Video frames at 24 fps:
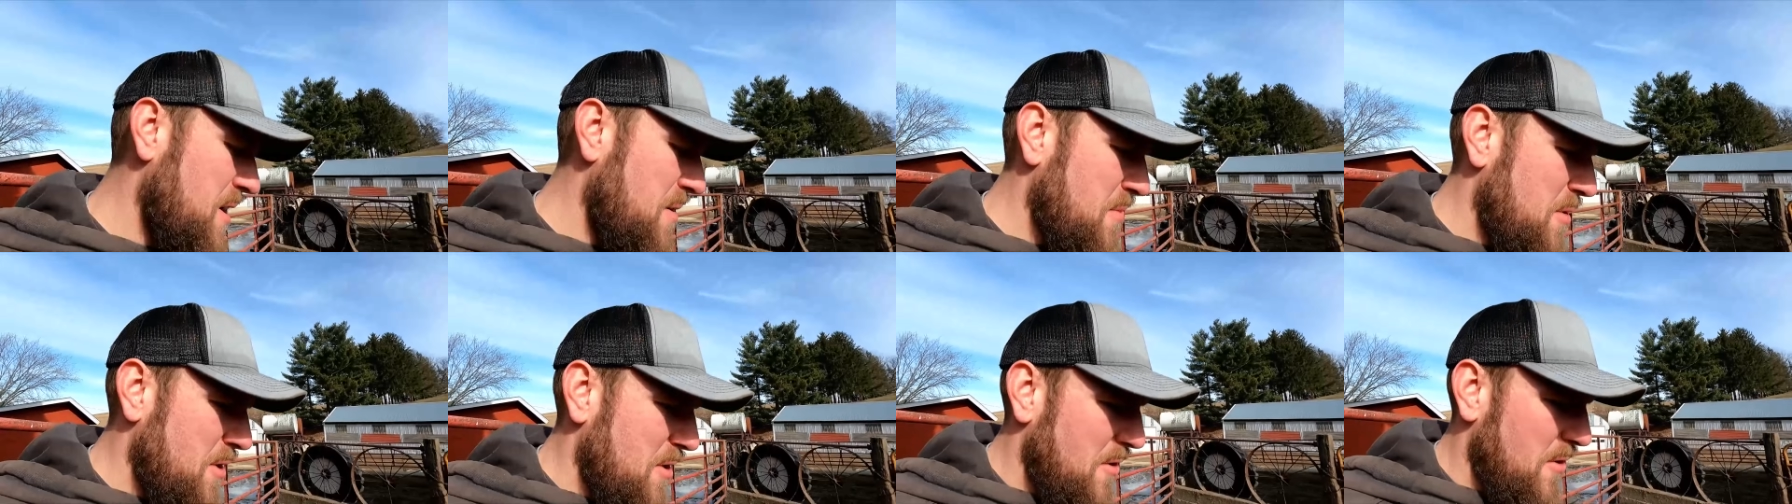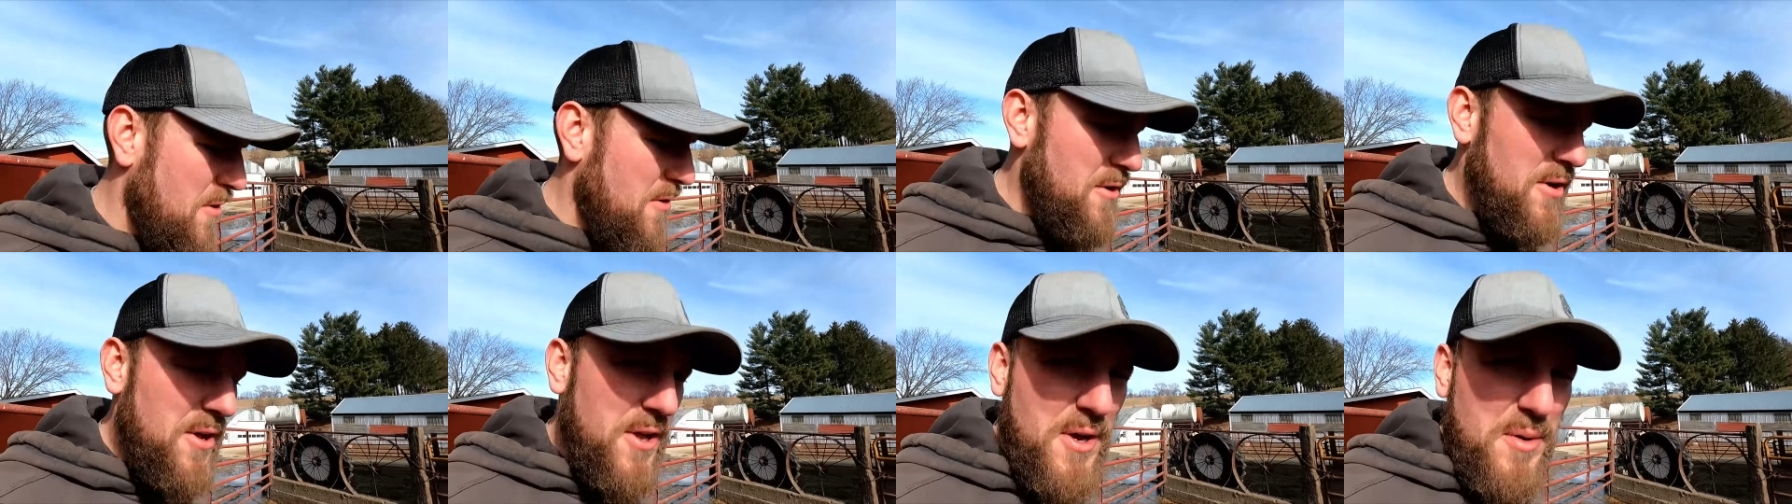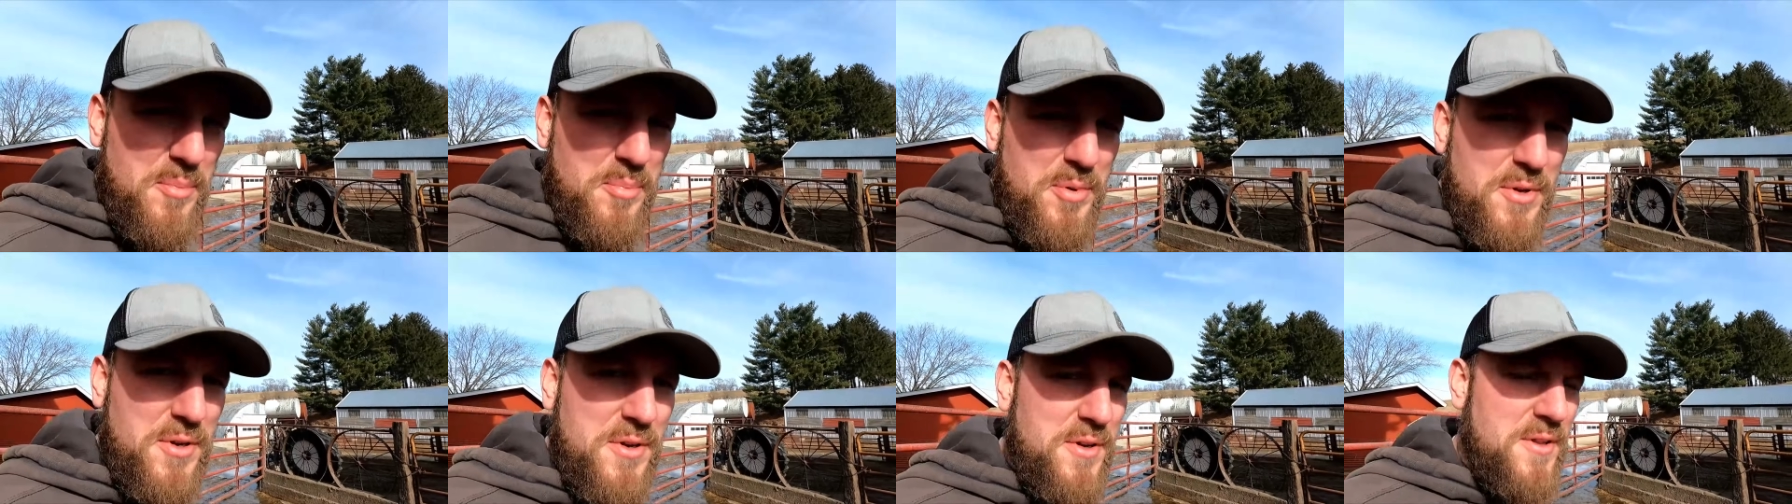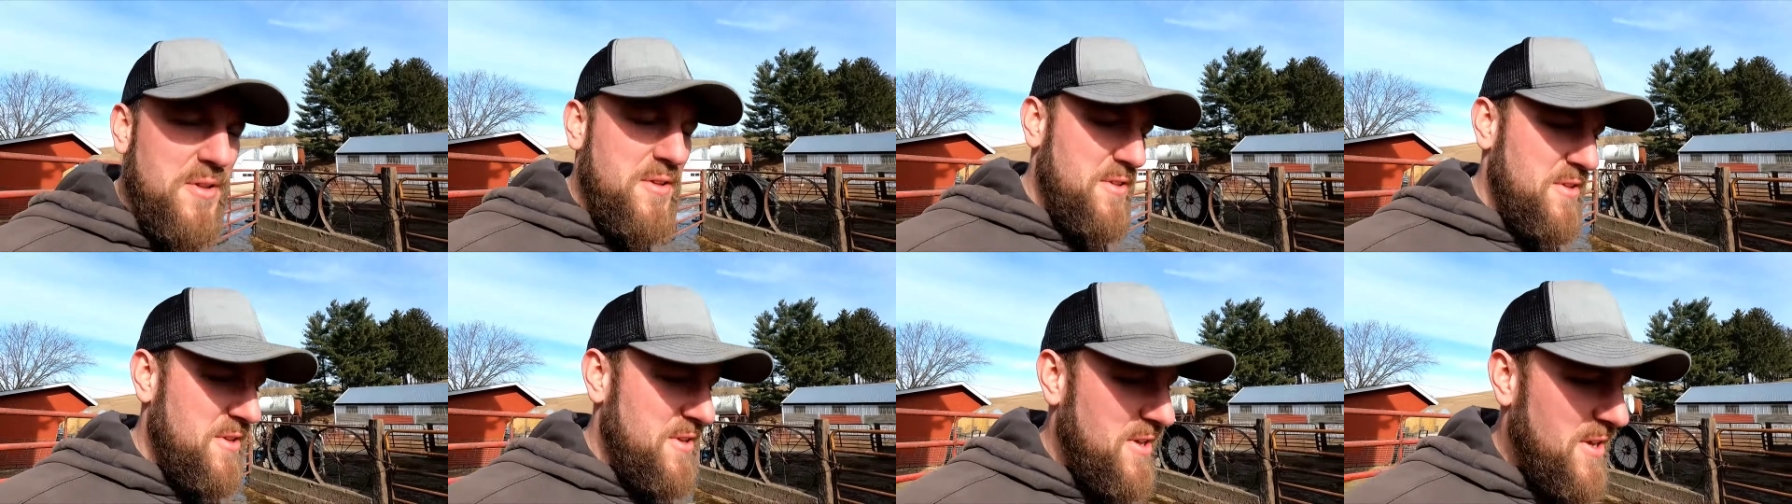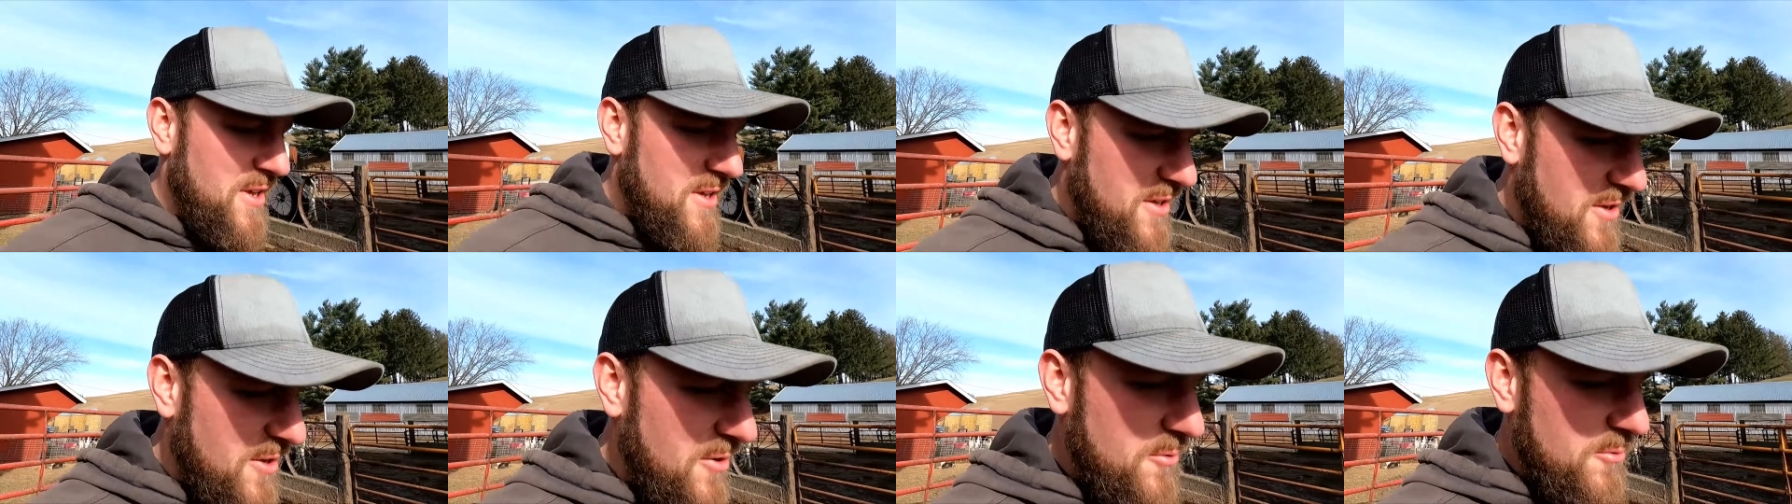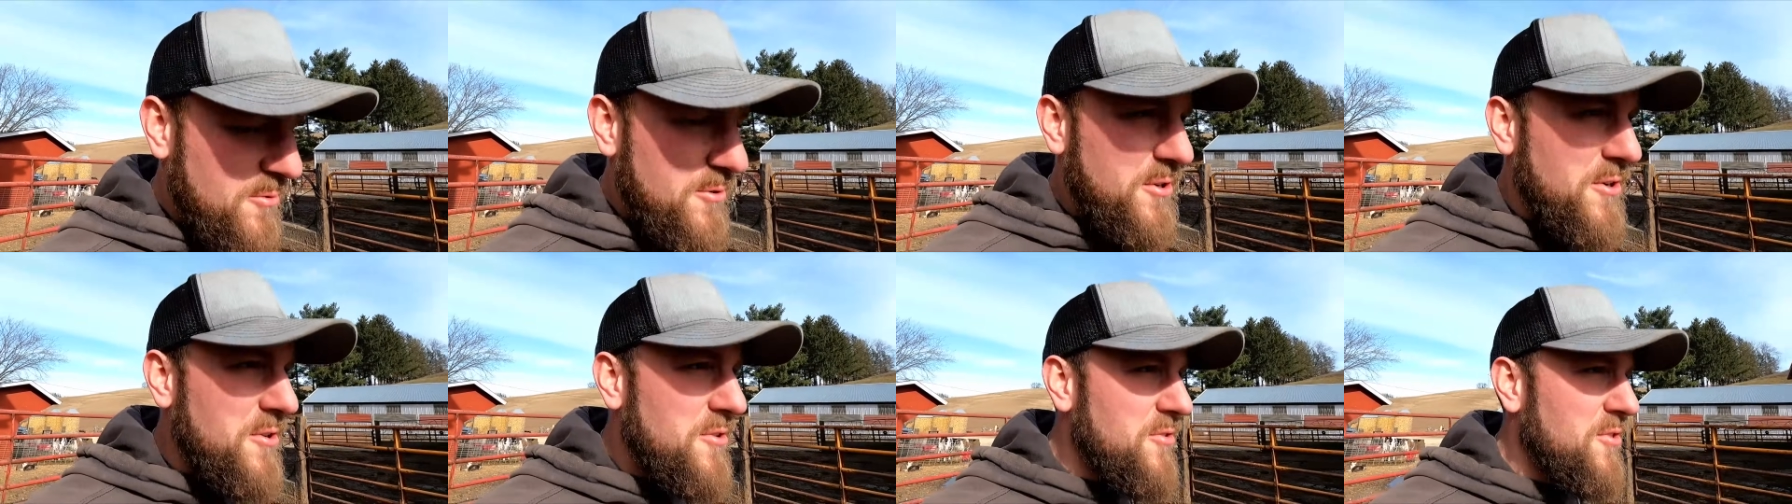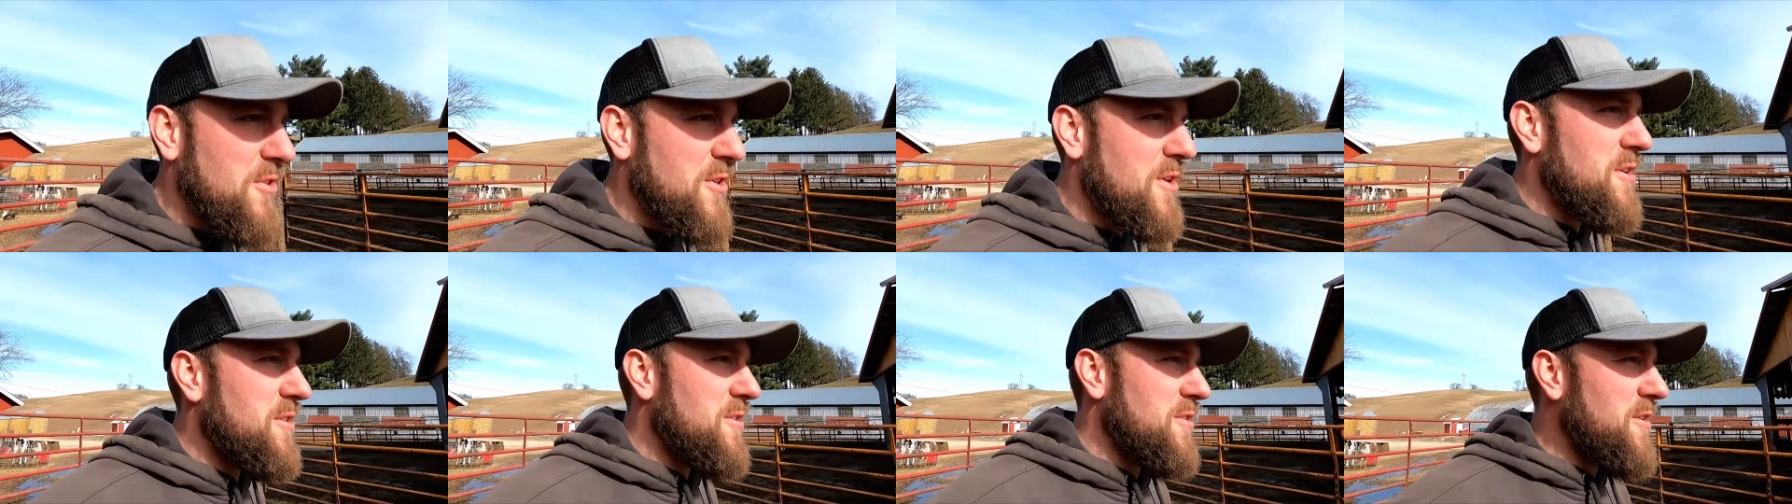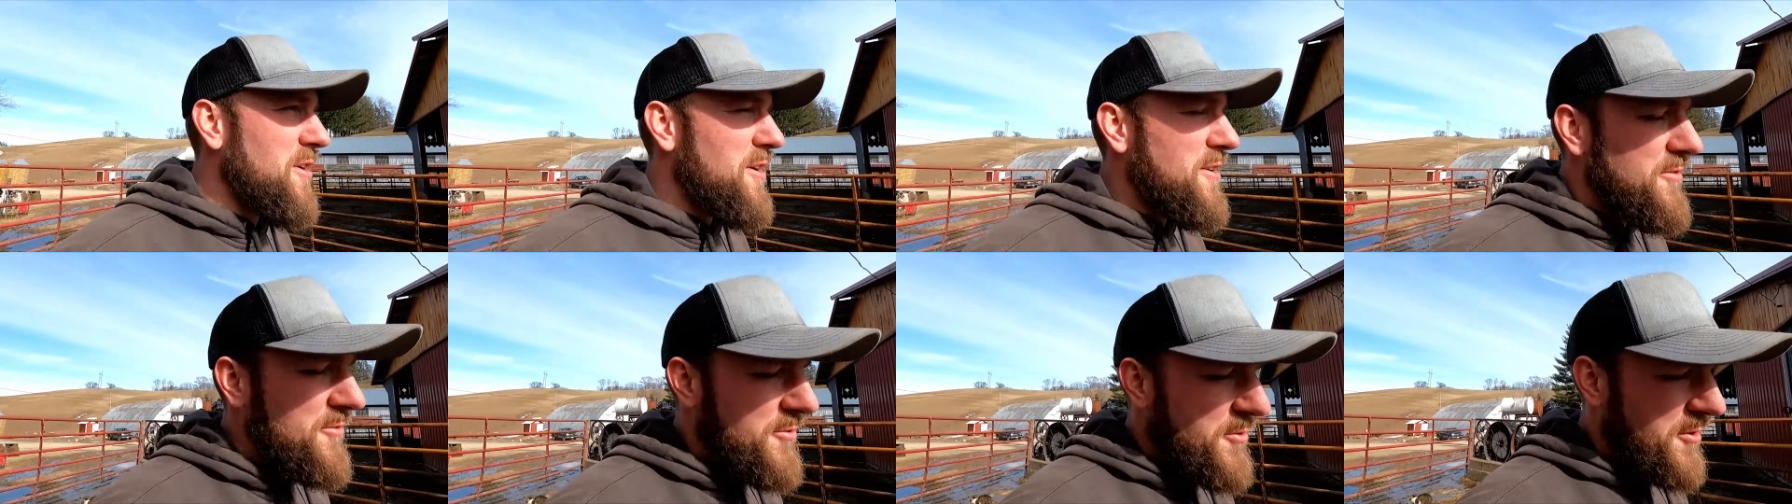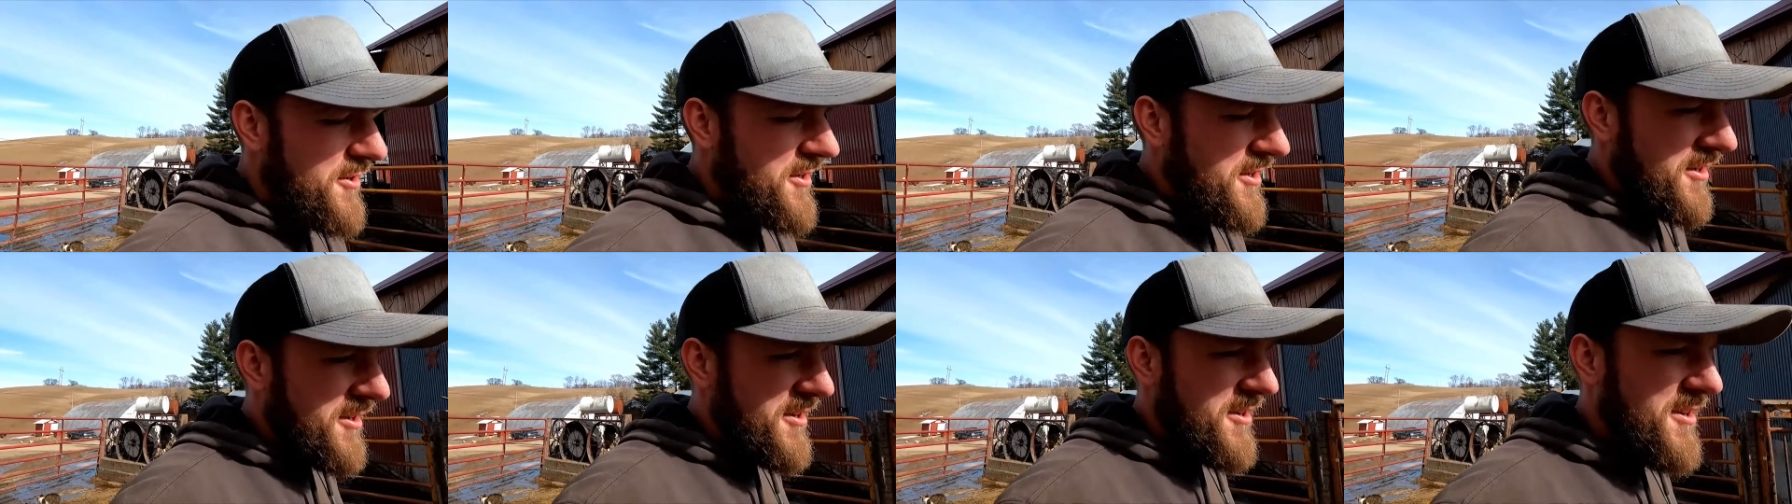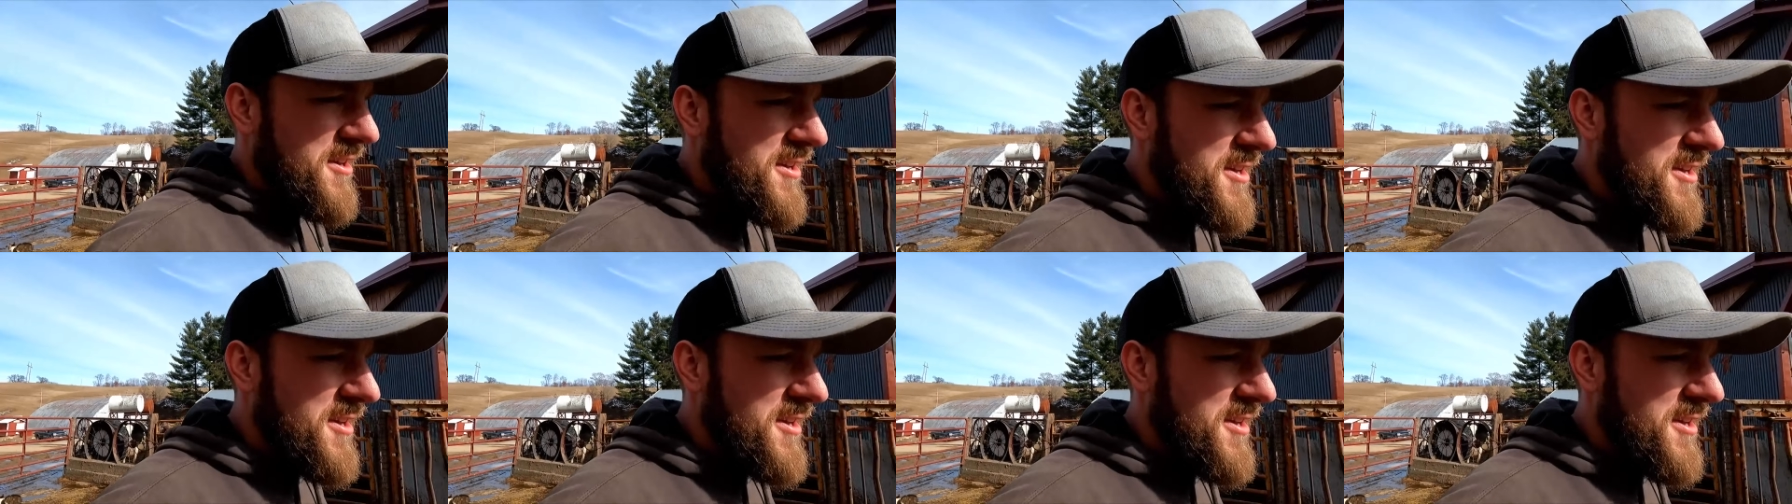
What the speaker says: I'm gonna hurry up and go turn that off quick